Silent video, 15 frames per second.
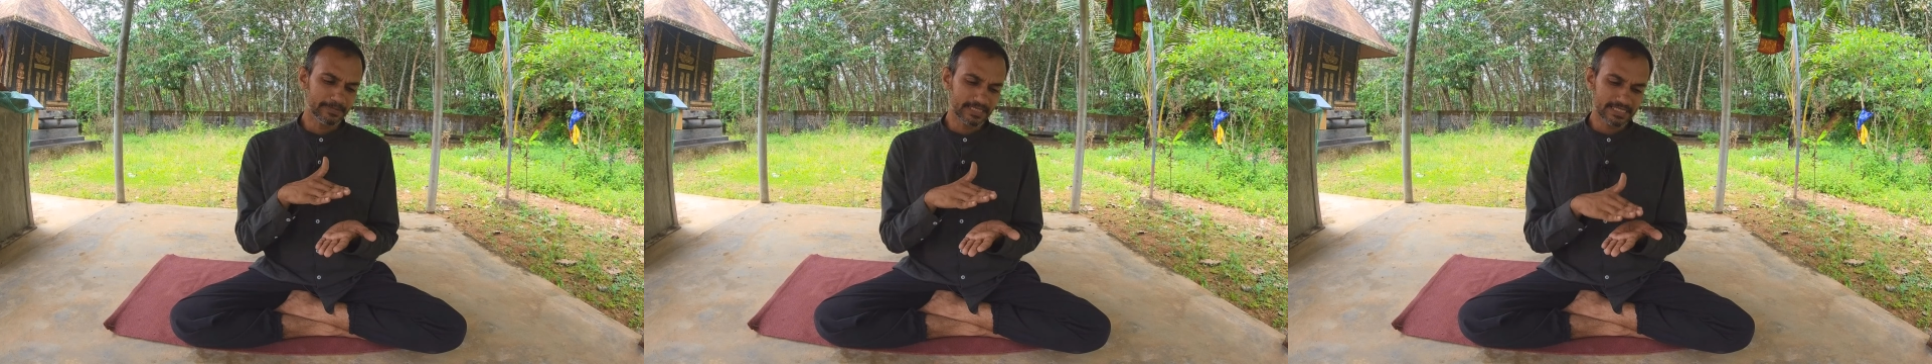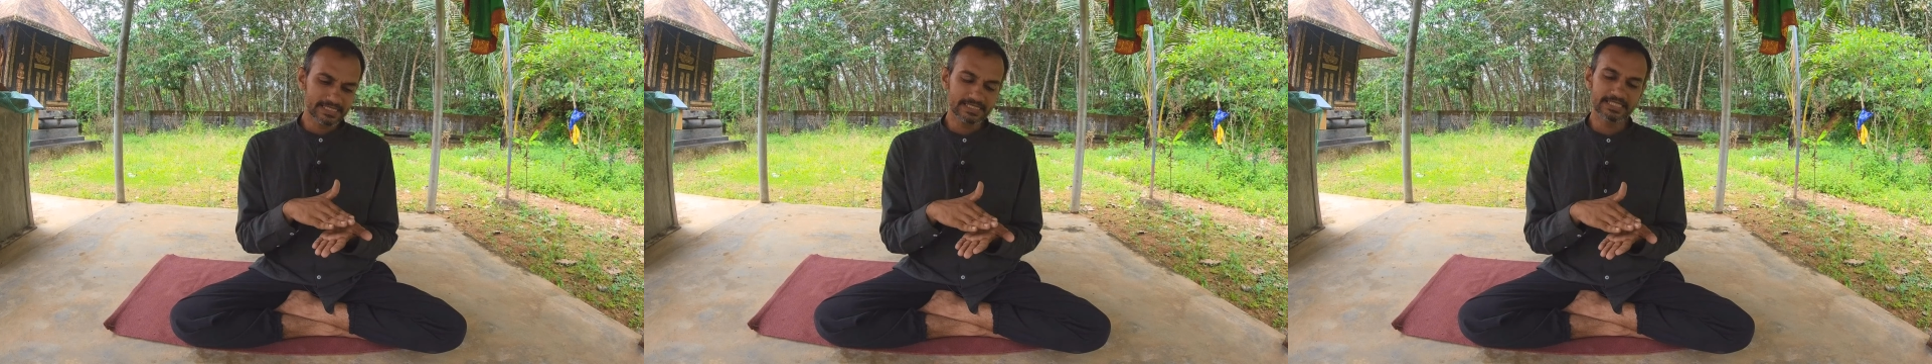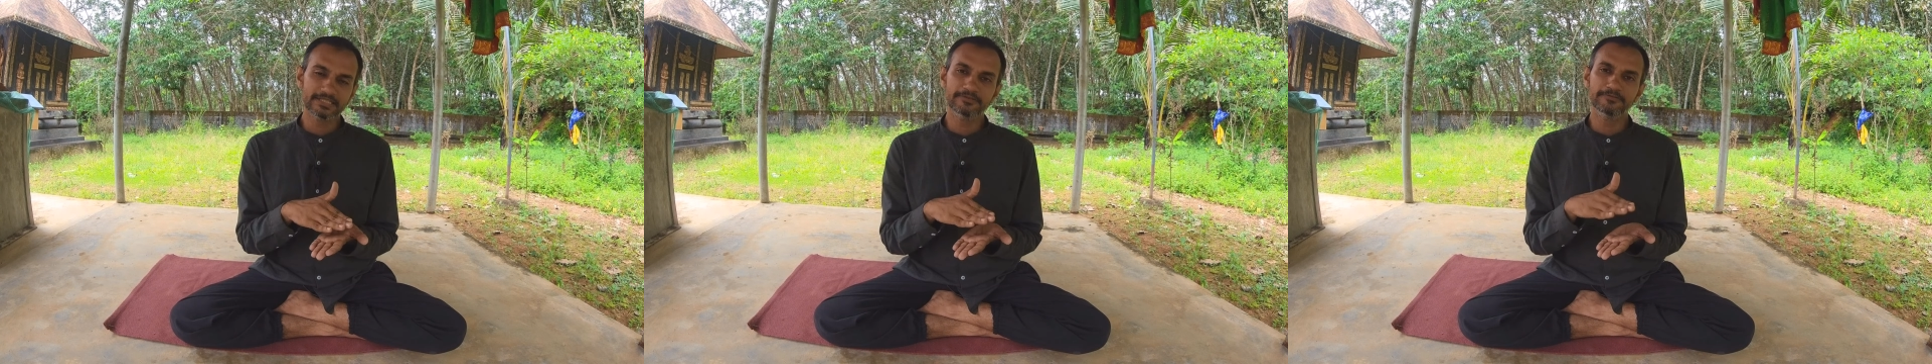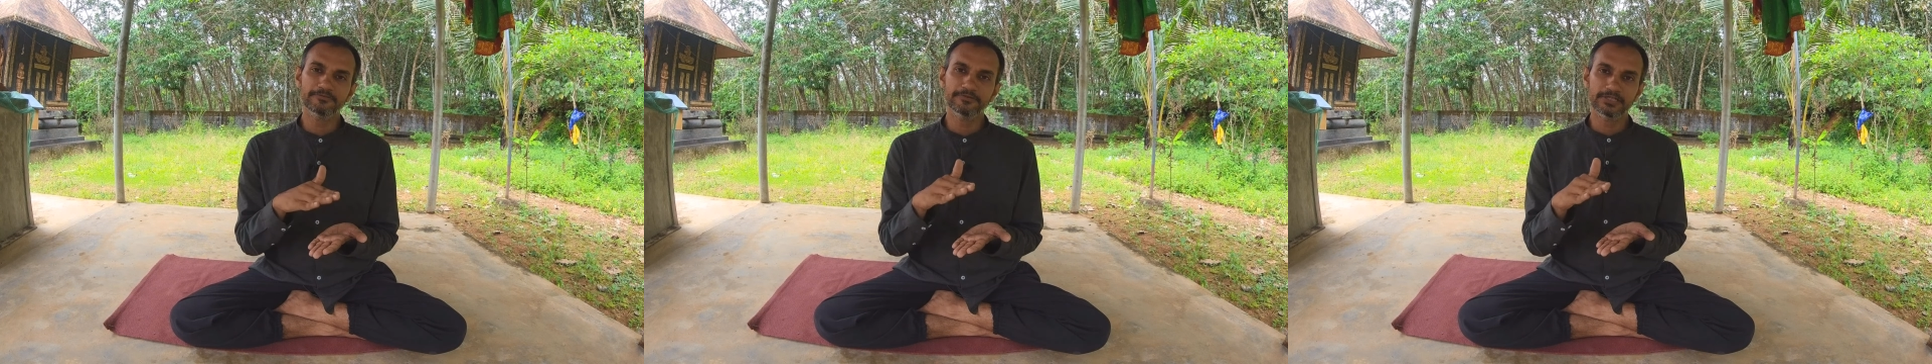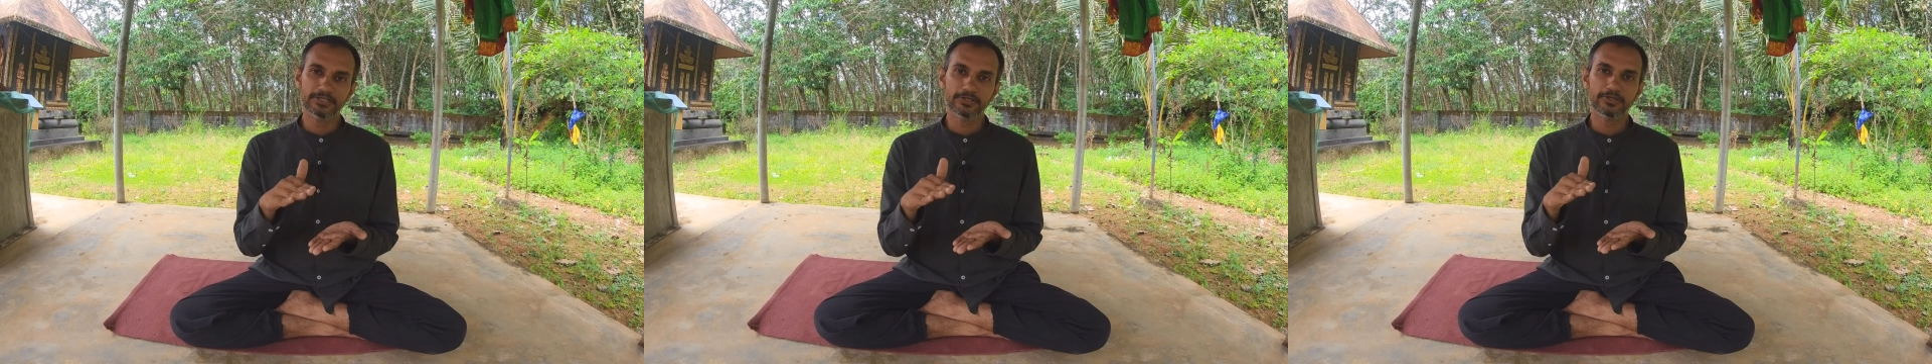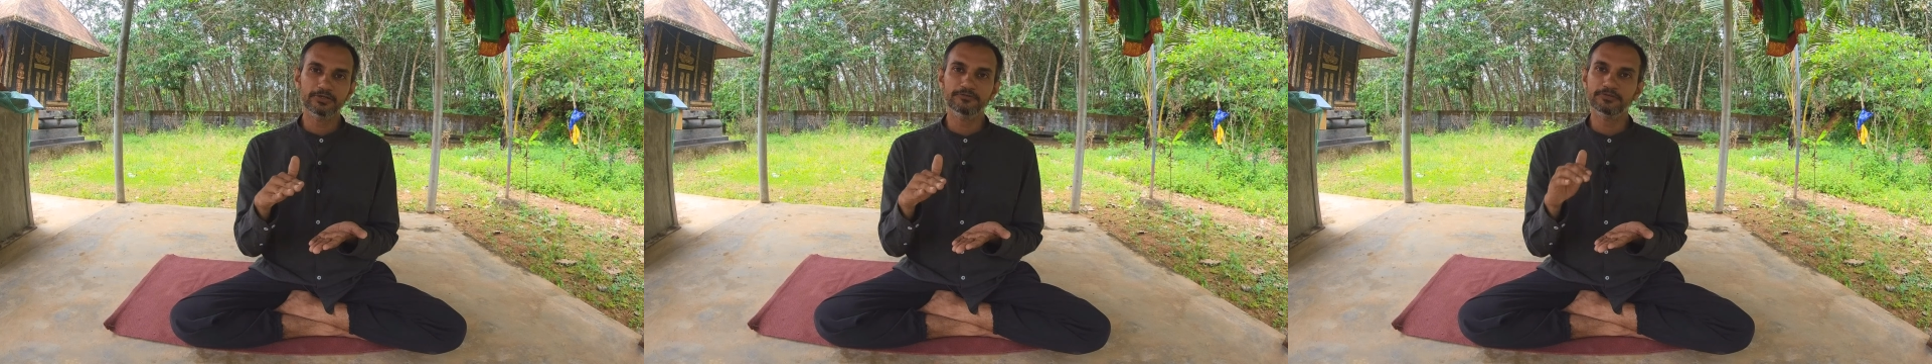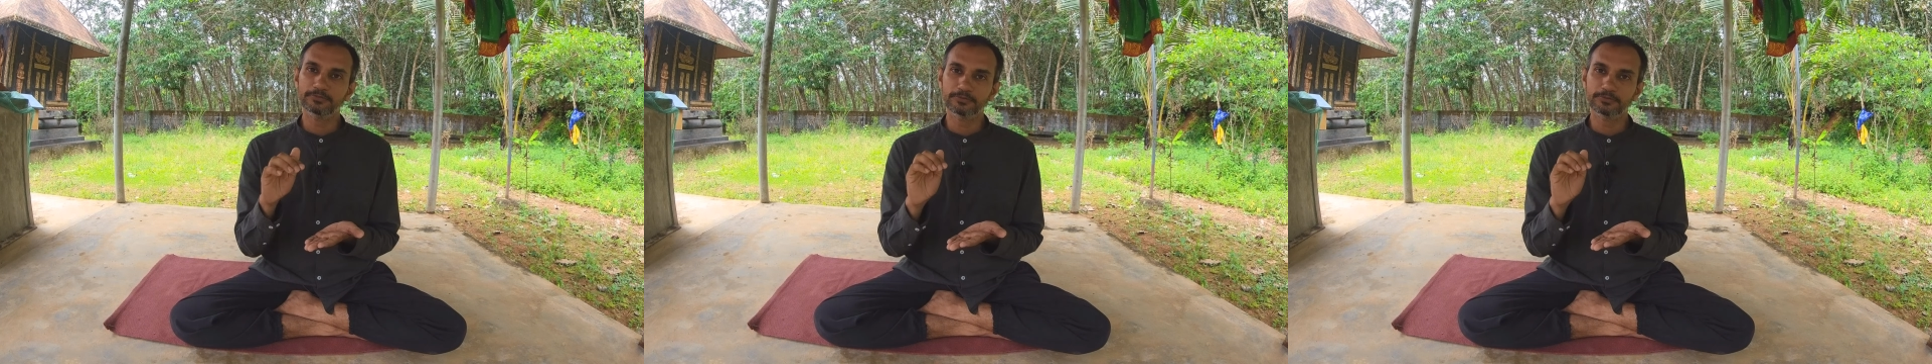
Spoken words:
basic way of